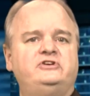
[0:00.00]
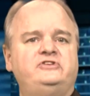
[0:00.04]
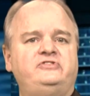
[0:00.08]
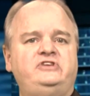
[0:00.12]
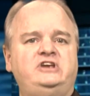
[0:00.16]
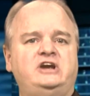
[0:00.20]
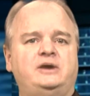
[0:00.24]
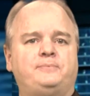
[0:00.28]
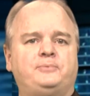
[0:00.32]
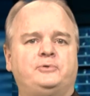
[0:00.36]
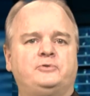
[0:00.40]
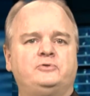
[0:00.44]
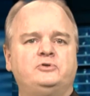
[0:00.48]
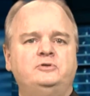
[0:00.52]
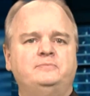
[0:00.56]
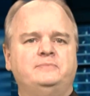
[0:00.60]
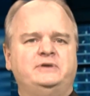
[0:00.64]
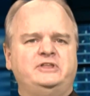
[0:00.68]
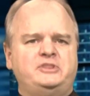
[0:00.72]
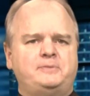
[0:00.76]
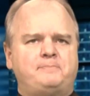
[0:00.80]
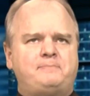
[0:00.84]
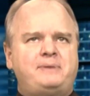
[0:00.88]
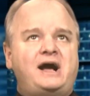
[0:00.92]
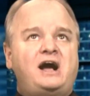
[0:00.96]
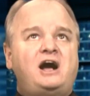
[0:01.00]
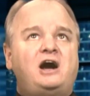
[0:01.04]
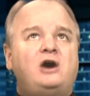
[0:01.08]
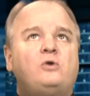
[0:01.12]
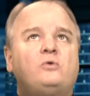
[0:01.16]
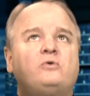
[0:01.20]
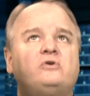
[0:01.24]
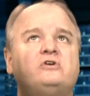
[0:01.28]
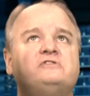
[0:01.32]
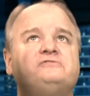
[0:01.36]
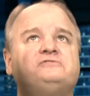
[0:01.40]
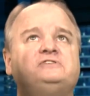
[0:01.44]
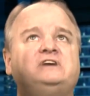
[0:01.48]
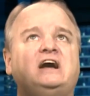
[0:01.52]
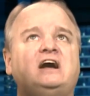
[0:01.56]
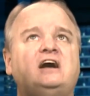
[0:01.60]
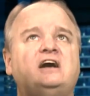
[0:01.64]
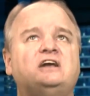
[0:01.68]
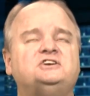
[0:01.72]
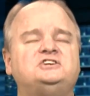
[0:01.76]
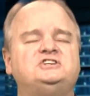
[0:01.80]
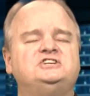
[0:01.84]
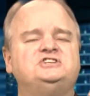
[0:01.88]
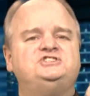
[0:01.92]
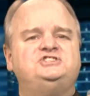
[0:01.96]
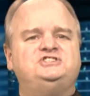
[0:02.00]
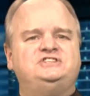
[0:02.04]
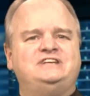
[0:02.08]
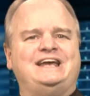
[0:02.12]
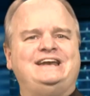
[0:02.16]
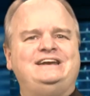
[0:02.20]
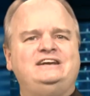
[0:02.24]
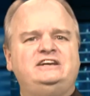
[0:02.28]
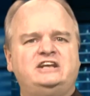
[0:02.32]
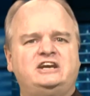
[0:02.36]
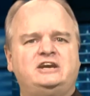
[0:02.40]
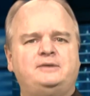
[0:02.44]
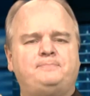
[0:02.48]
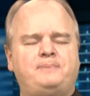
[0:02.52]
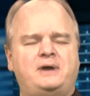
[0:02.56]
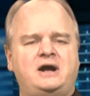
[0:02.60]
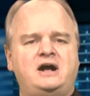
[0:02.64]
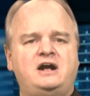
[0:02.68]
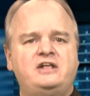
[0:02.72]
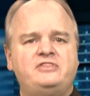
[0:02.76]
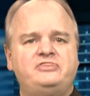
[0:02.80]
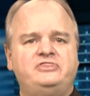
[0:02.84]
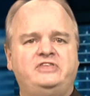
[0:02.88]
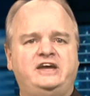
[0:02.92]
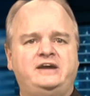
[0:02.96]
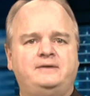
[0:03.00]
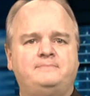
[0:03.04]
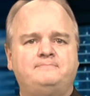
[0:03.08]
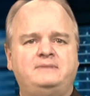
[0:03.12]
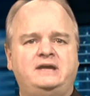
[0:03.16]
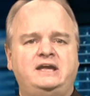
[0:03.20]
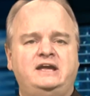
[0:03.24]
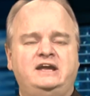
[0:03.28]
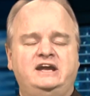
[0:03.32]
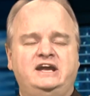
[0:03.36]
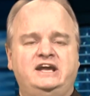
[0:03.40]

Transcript: in the upper room and the power of God descended upon them